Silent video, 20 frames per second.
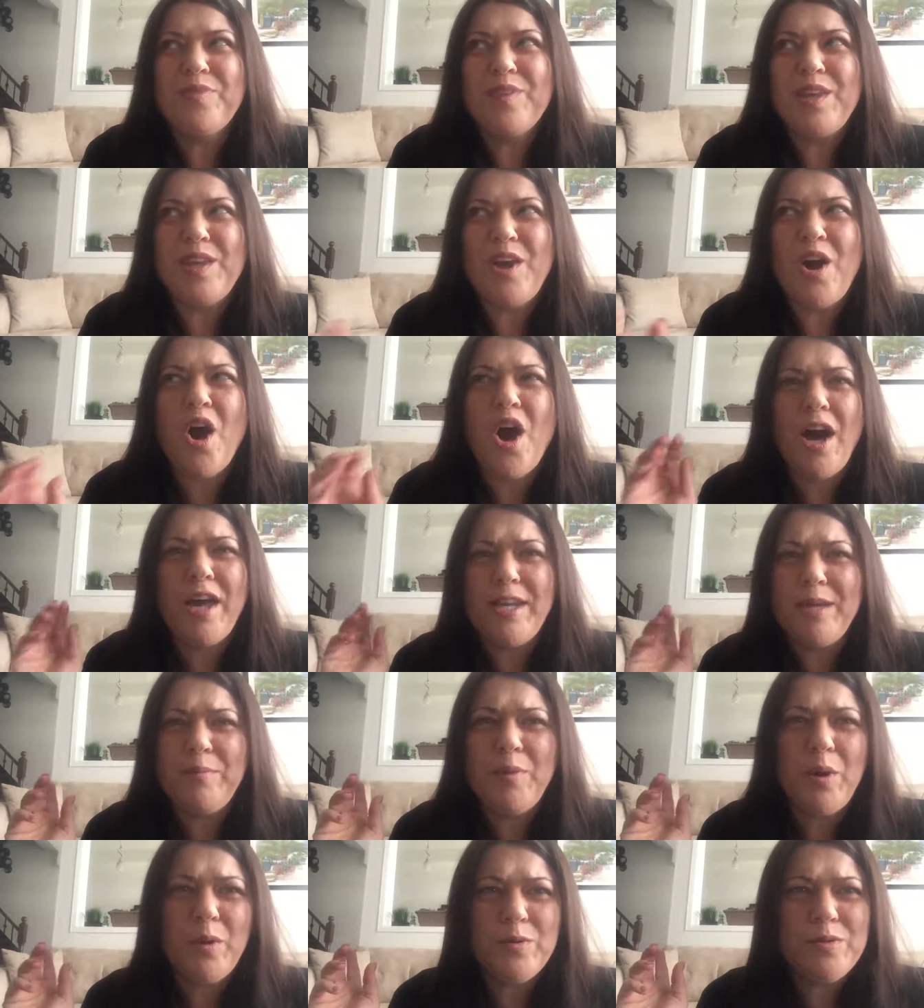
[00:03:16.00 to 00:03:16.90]
haughty
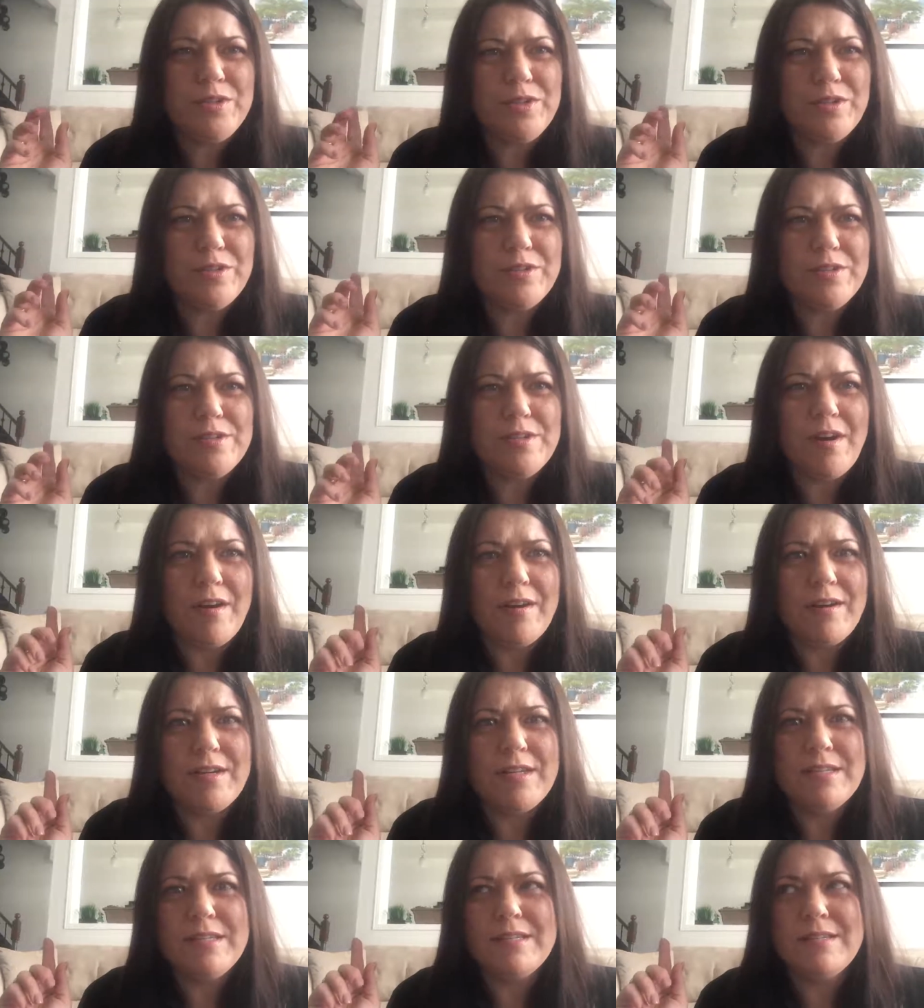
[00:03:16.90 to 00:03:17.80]
posters on
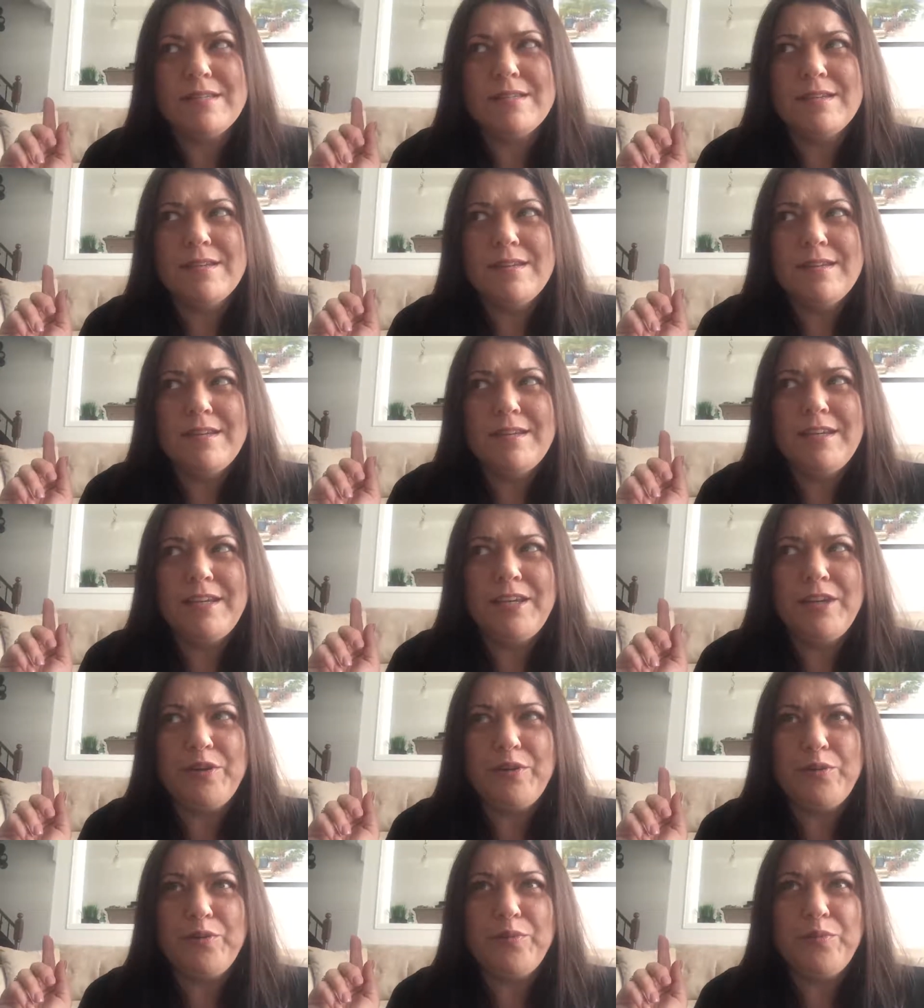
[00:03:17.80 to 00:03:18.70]
his, you
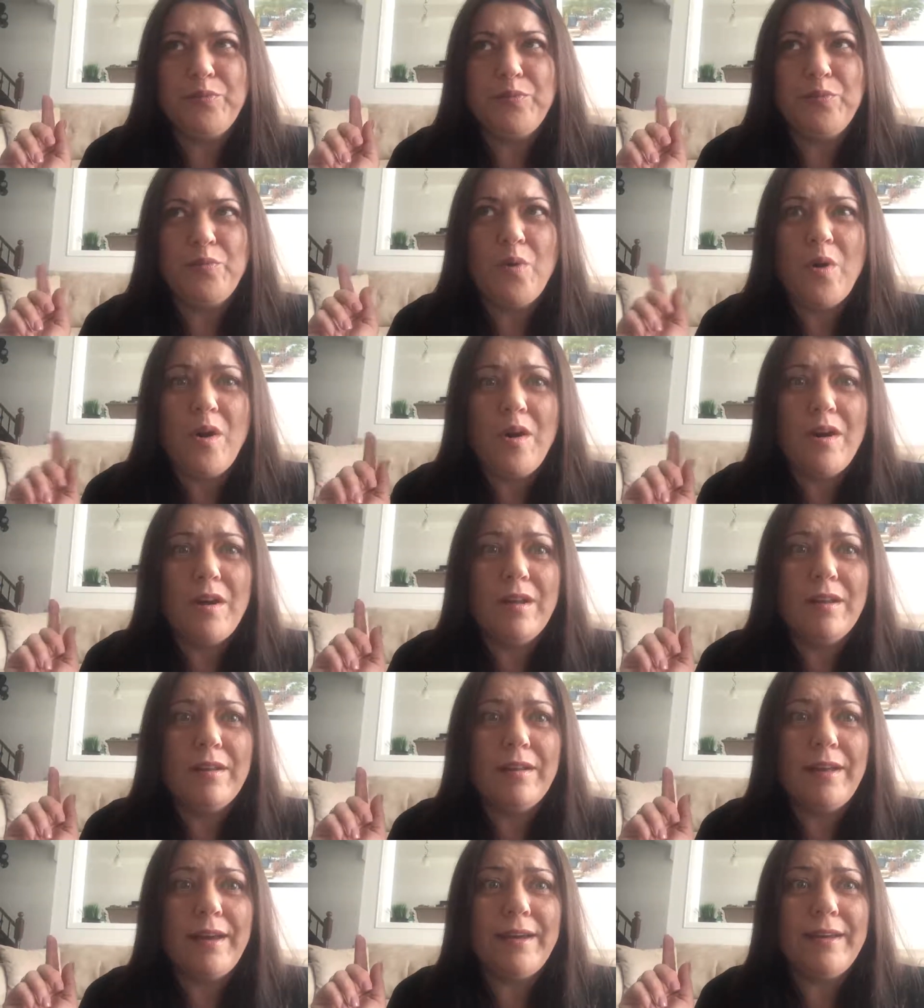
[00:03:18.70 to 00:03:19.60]
know,
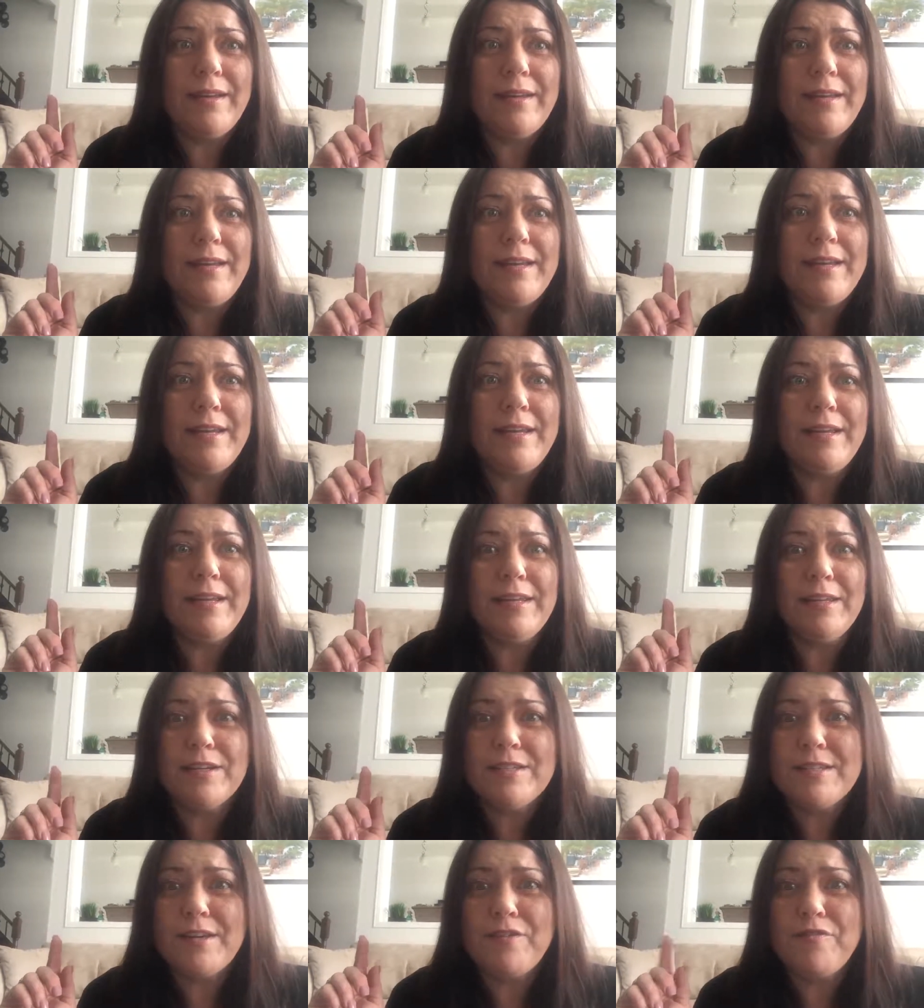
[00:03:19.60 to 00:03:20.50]
wall, and it
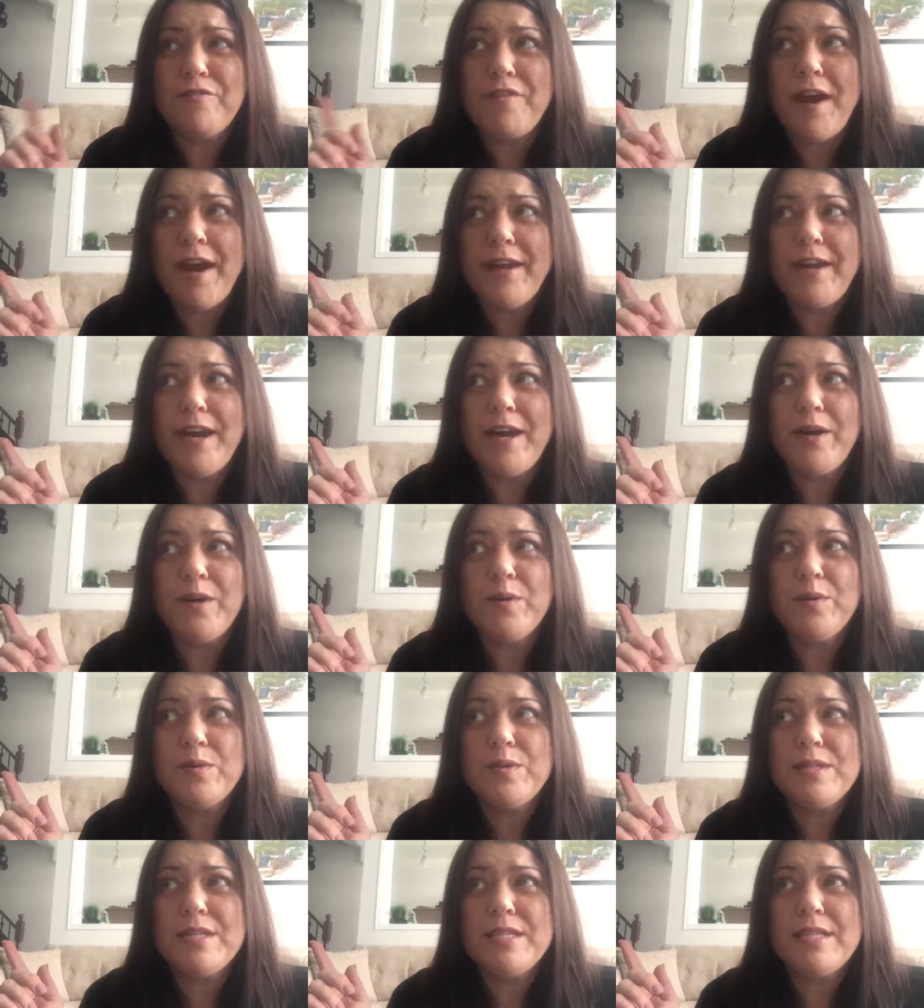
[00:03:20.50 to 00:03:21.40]
looks like a frat
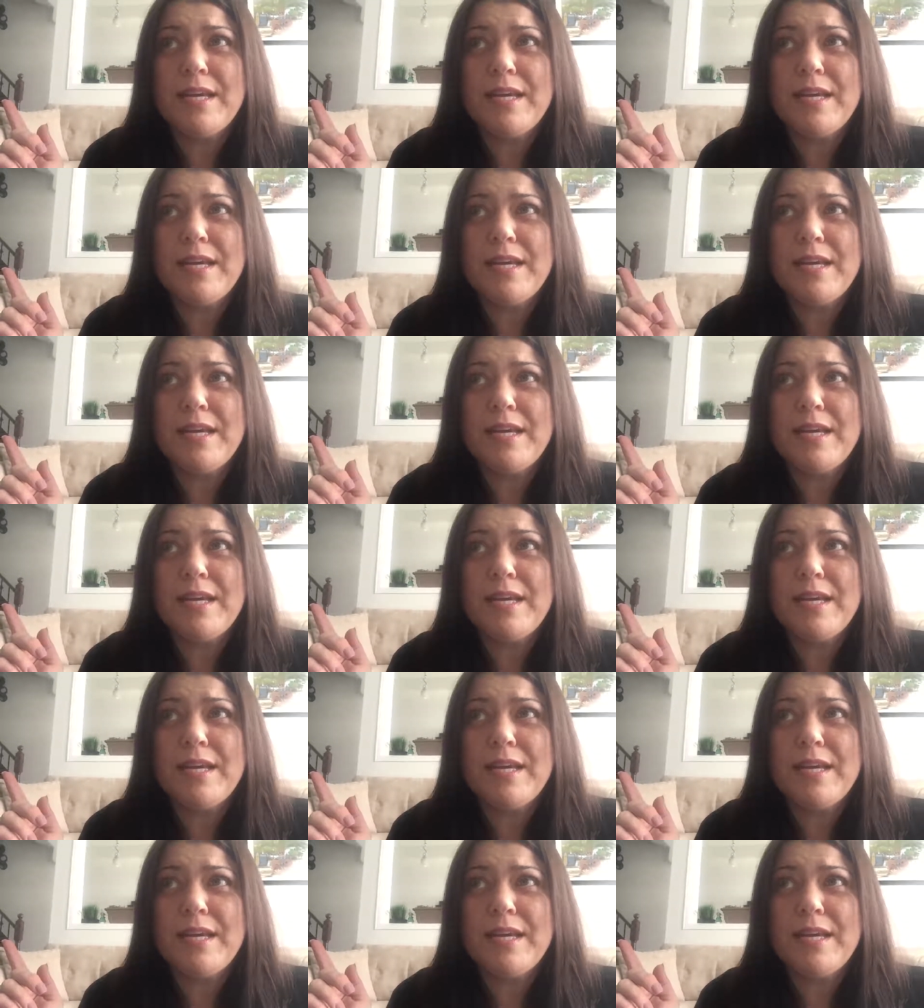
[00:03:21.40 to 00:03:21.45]
house.